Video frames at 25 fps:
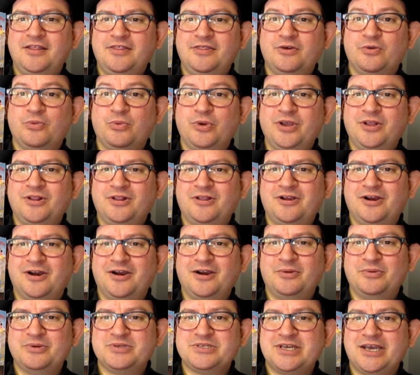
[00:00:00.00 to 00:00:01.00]
the real
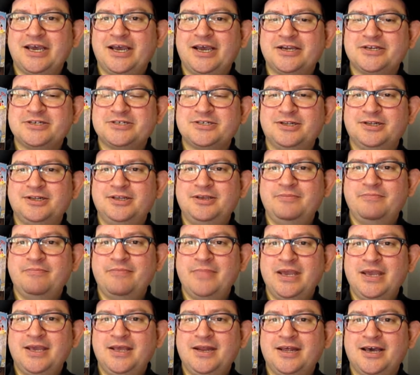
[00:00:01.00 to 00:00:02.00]
car was actually
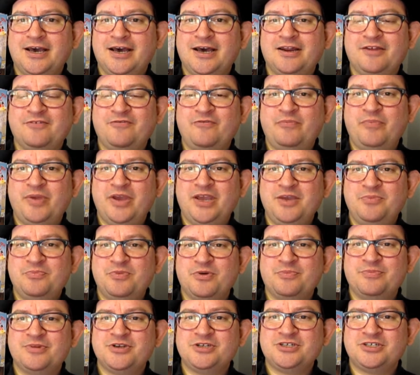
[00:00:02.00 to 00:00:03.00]
made out of
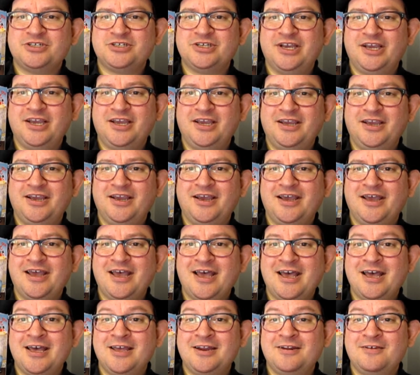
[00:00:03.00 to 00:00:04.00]
paper mache
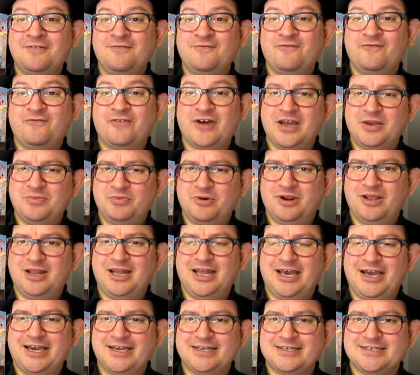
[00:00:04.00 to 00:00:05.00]
and
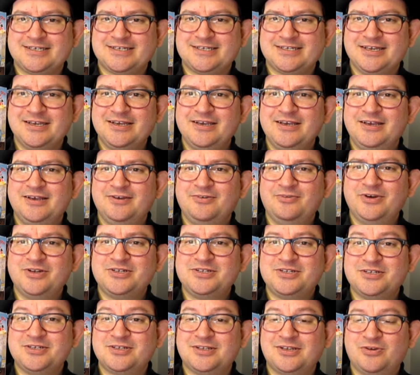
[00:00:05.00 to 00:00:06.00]
fiberglass,
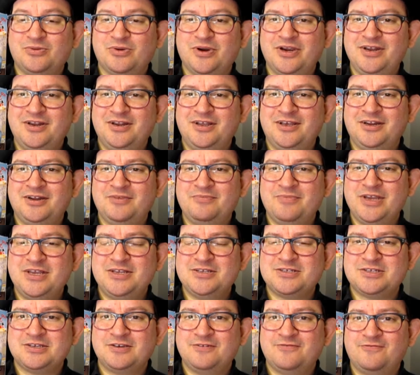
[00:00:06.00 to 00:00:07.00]
which is quite an
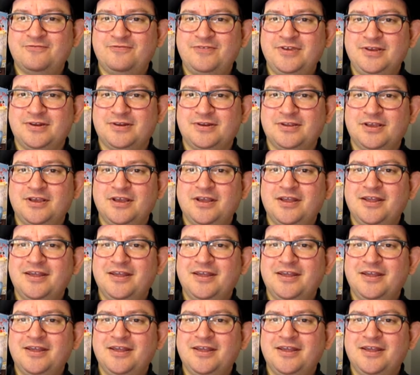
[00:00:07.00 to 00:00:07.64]
amazing feat.